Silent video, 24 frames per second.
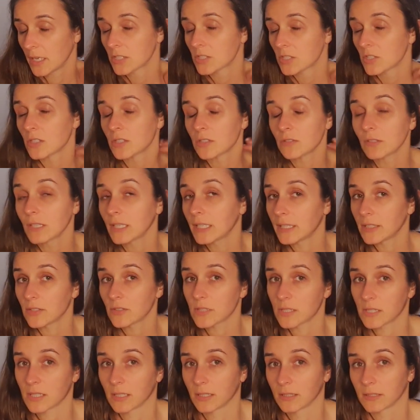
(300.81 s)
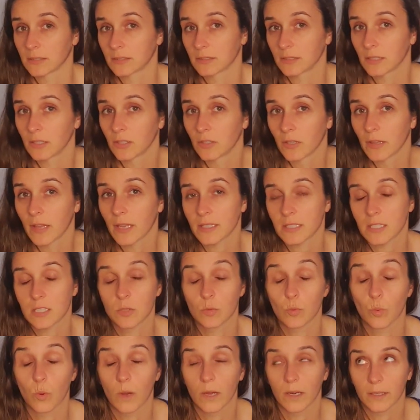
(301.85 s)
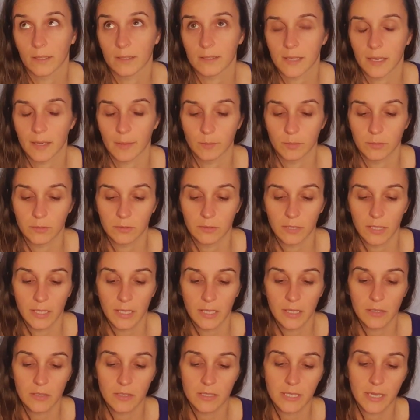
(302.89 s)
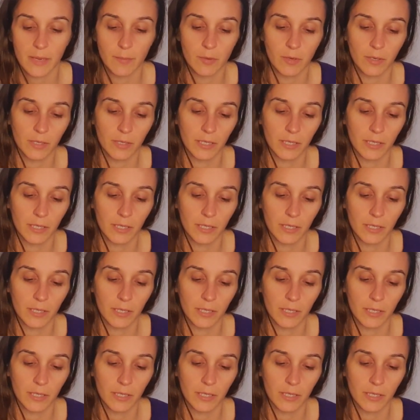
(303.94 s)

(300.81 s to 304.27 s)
So it's really interesting. You know, that's just one example. Another example